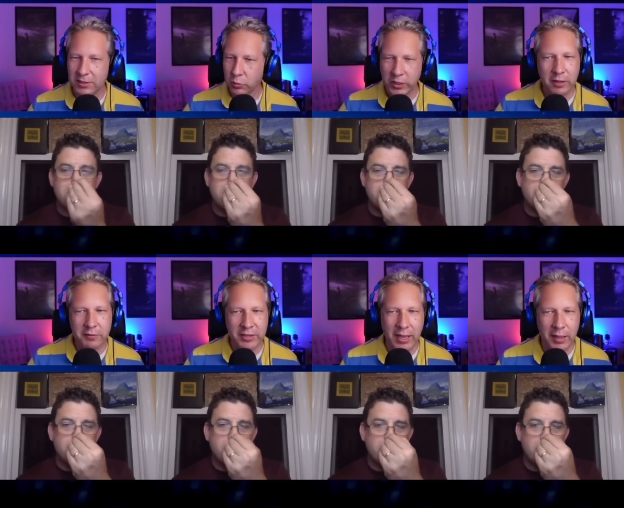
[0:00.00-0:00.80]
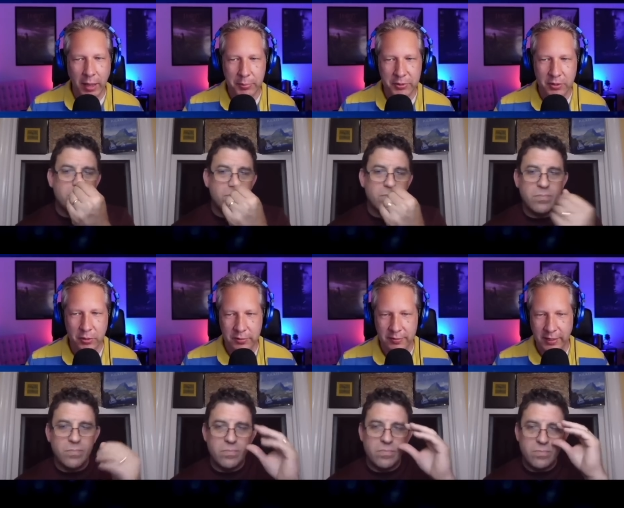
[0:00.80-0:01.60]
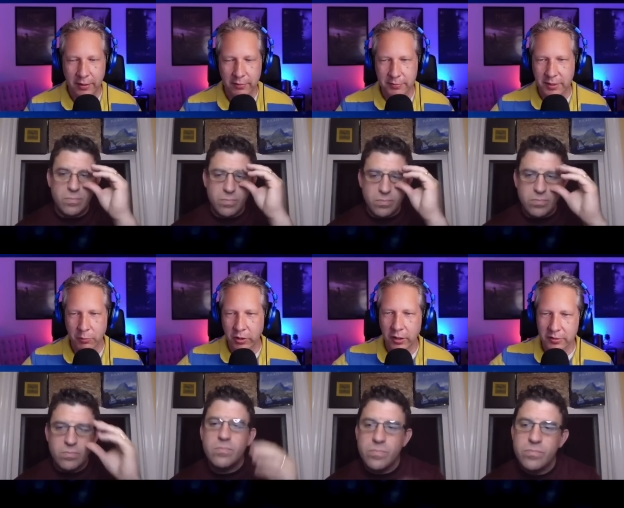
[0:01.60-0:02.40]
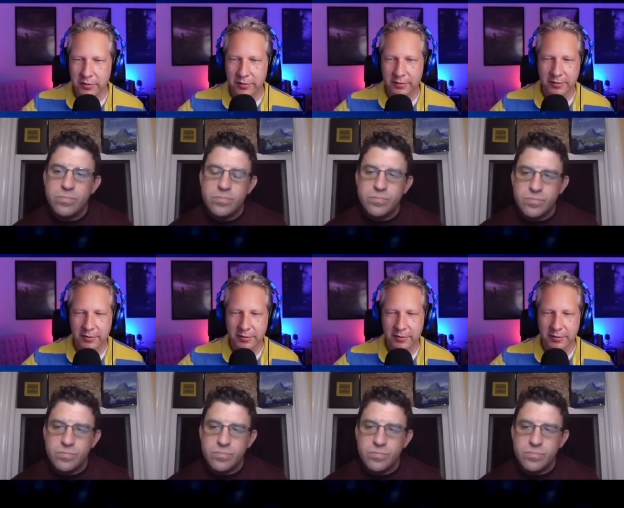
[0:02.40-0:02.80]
Speaker 1: it's Wheel of Time episode, you know, somewhere else.